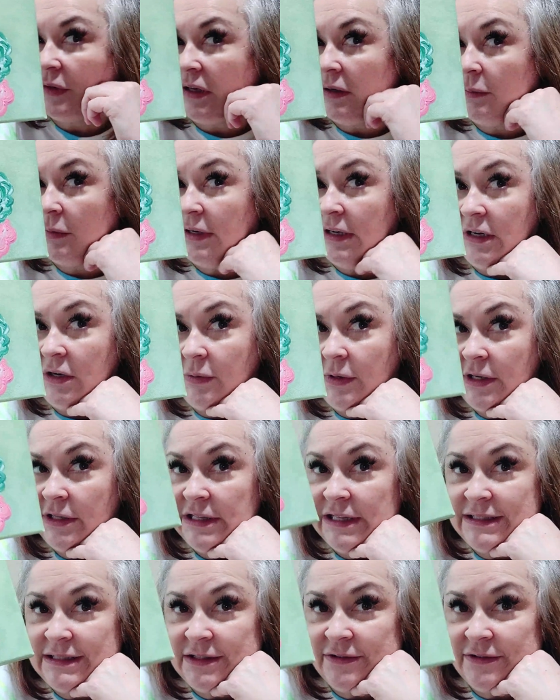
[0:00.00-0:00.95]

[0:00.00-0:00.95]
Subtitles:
But anyway, that's the